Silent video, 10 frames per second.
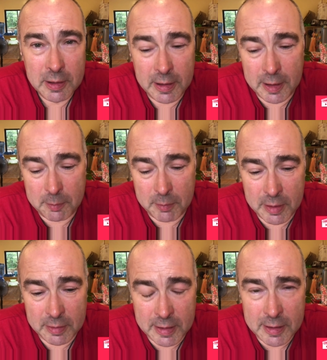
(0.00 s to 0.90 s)

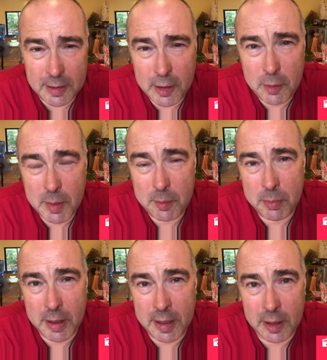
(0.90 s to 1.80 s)
At home I'm
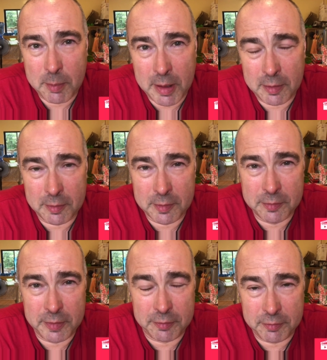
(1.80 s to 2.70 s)
paying about
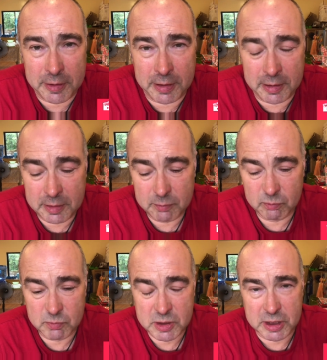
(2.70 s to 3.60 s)
50,
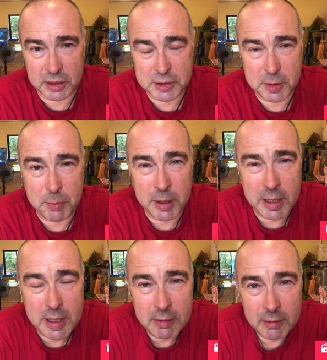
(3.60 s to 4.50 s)

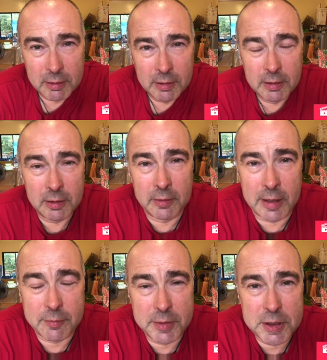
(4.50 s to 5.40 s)
60p on
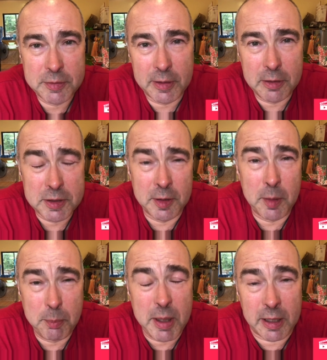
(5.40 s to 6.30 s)
average for those, and they're
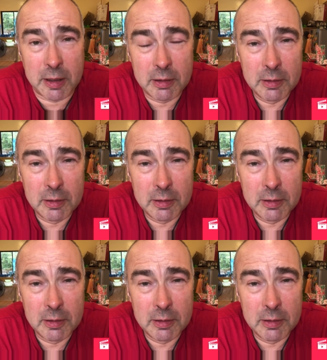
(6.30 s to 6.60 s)
big,